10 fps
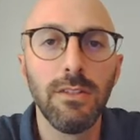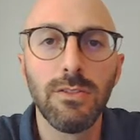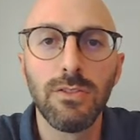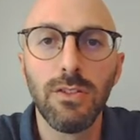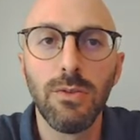
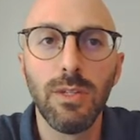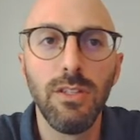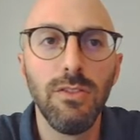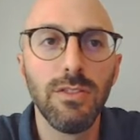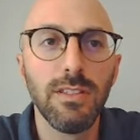So when
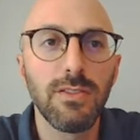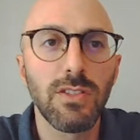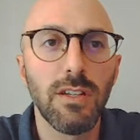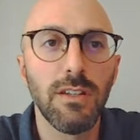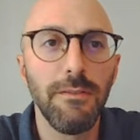using
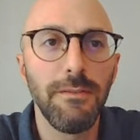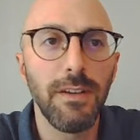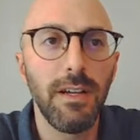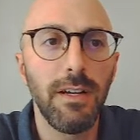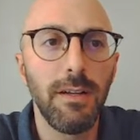SOLV
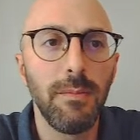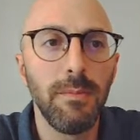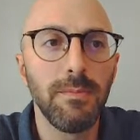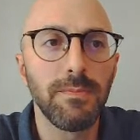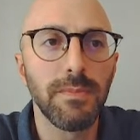
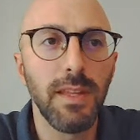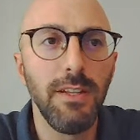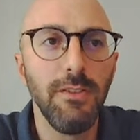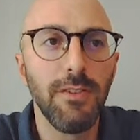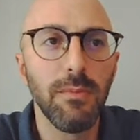
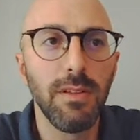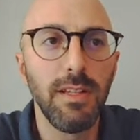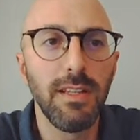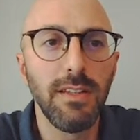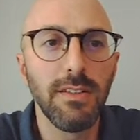and you've
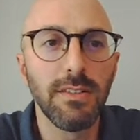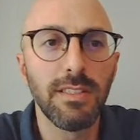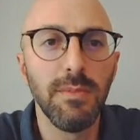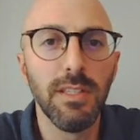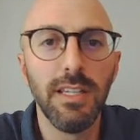completed your
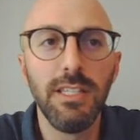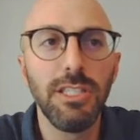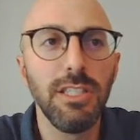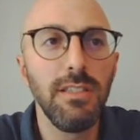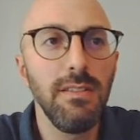
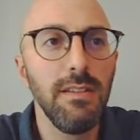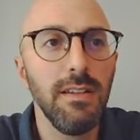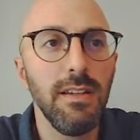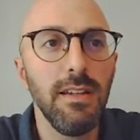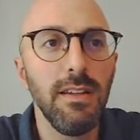simulation
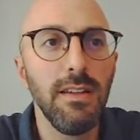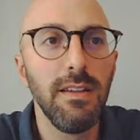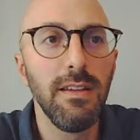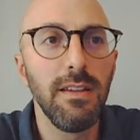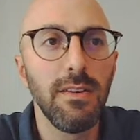
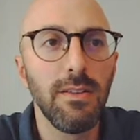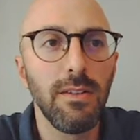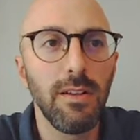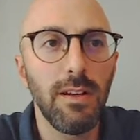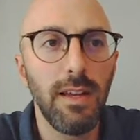
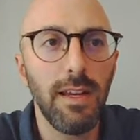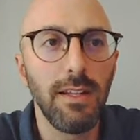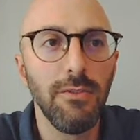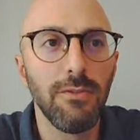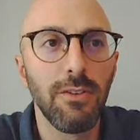
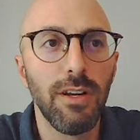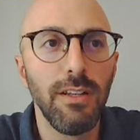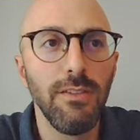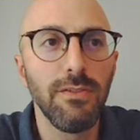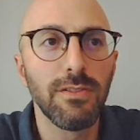and
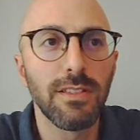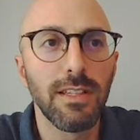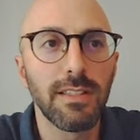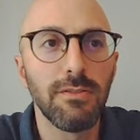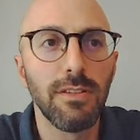you've
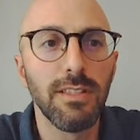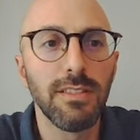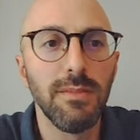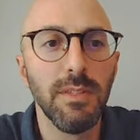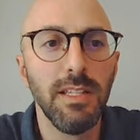selected Run
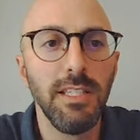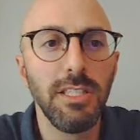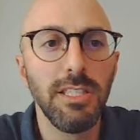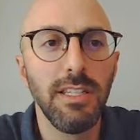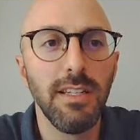
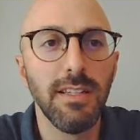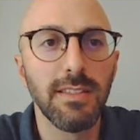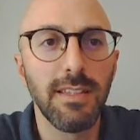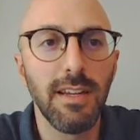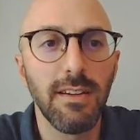Simulation and
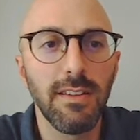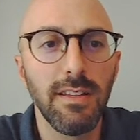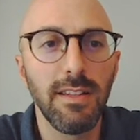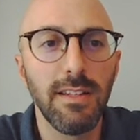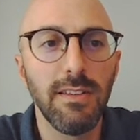it's
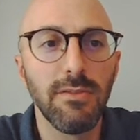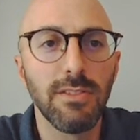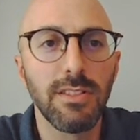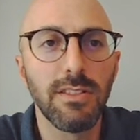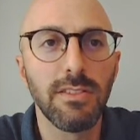calculated the
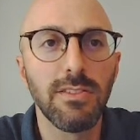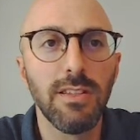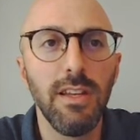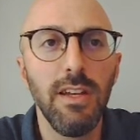results,